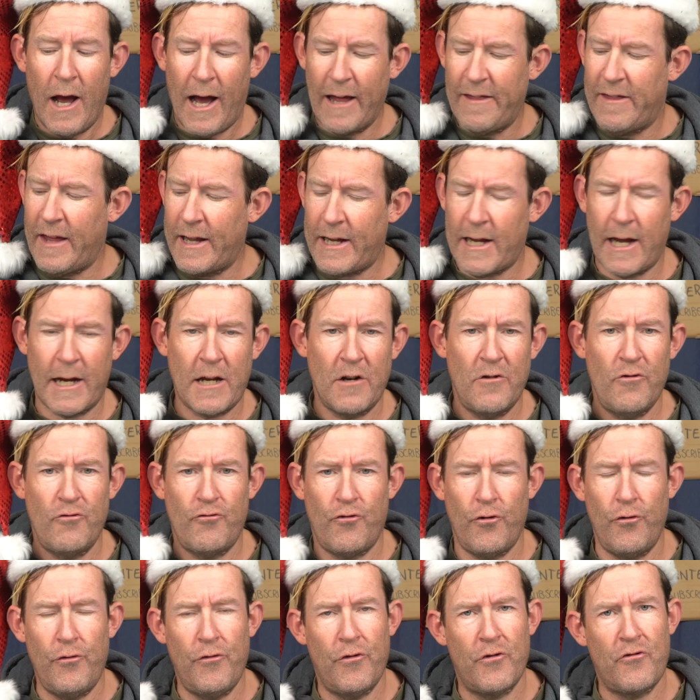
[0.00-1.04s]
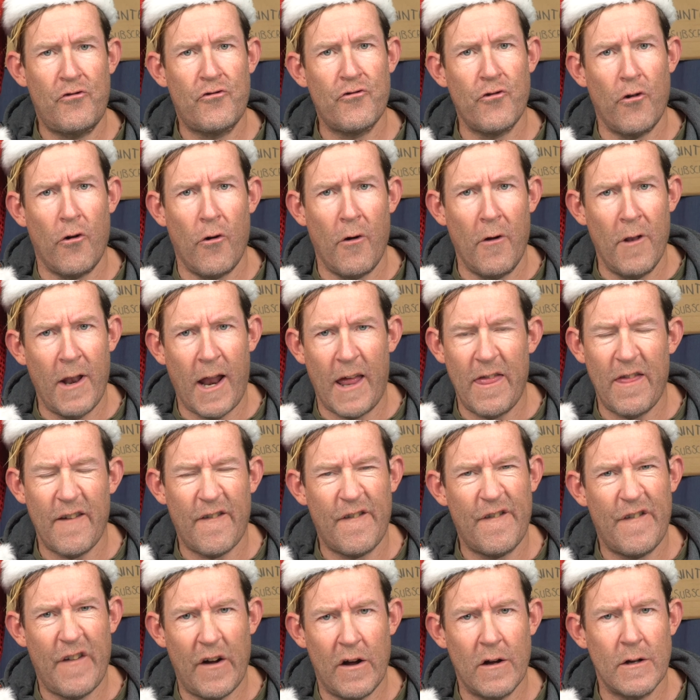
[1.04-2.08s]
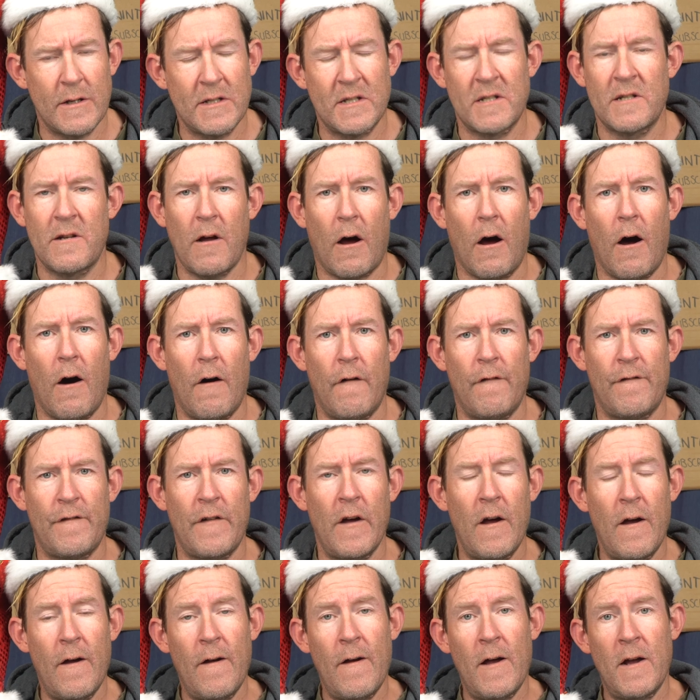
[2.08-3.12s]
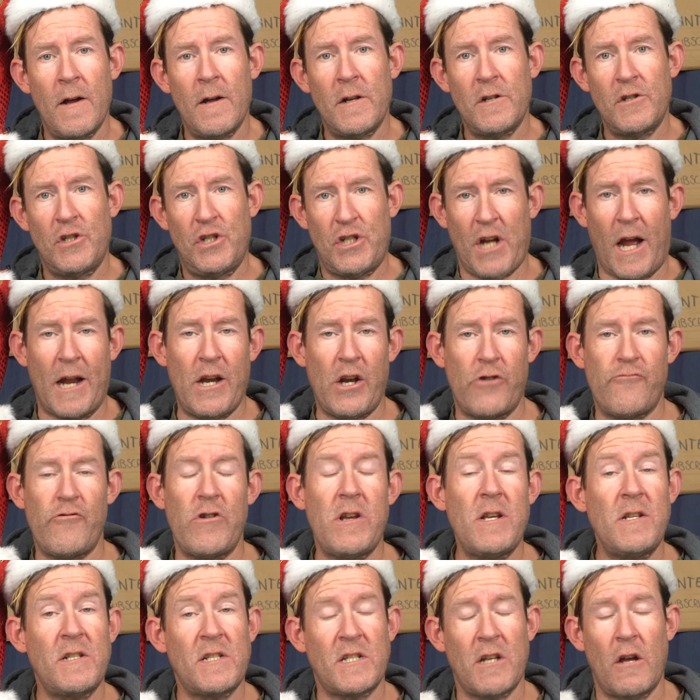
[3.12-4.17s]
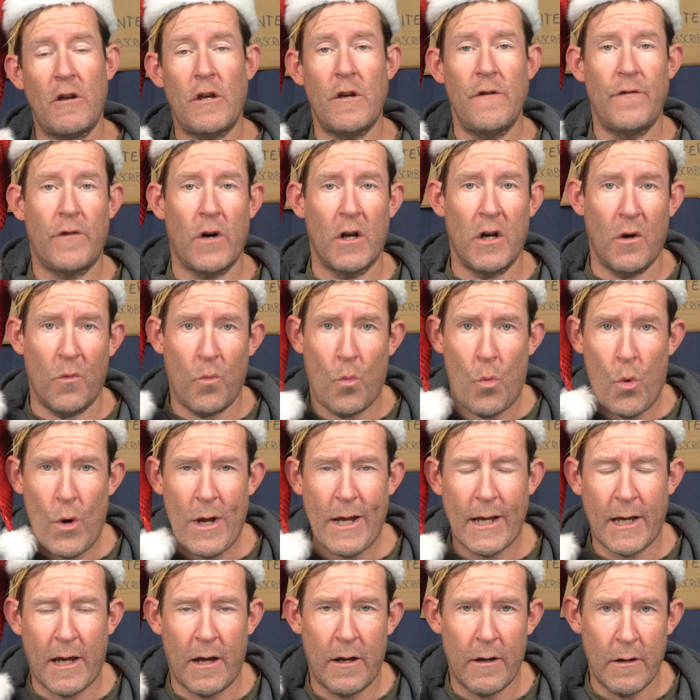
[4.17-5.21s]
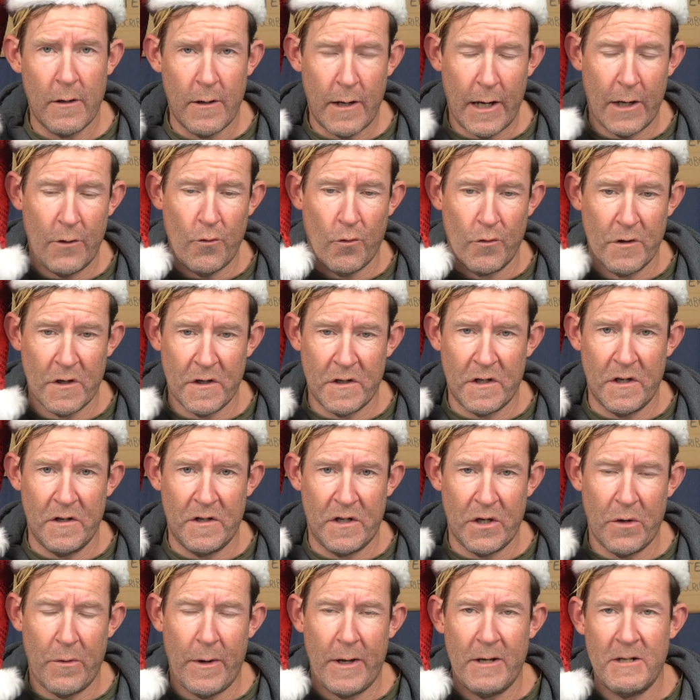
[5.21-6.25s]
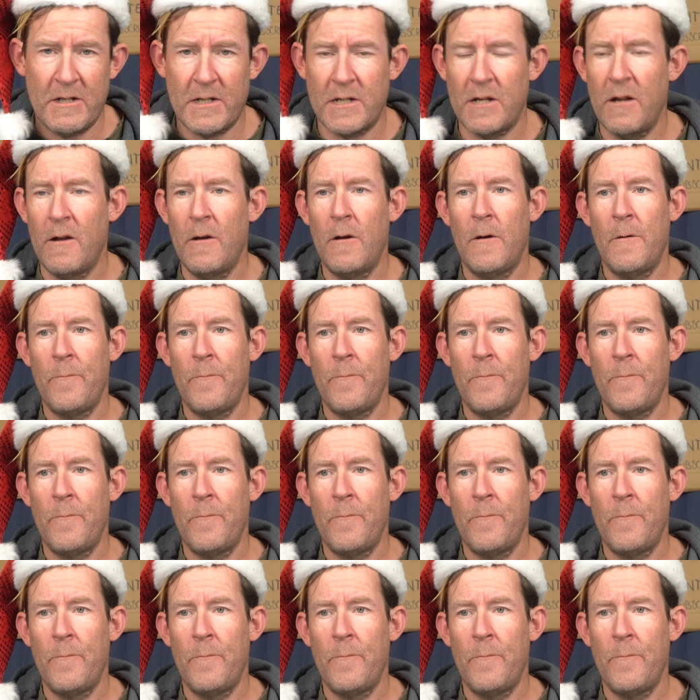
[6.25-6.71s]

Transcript: I think I'm going to do the draw on like the first of January, so you've got a week in order to do it.